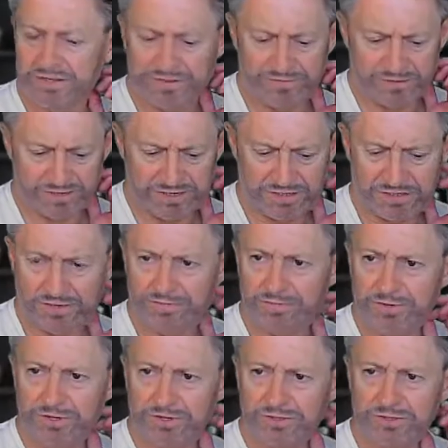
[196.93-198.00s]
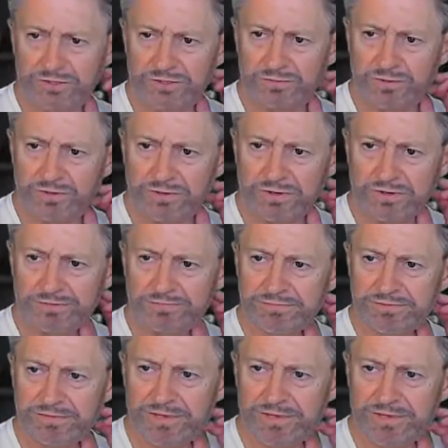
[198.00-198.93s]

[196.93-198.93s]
I never kicked off my touch portal.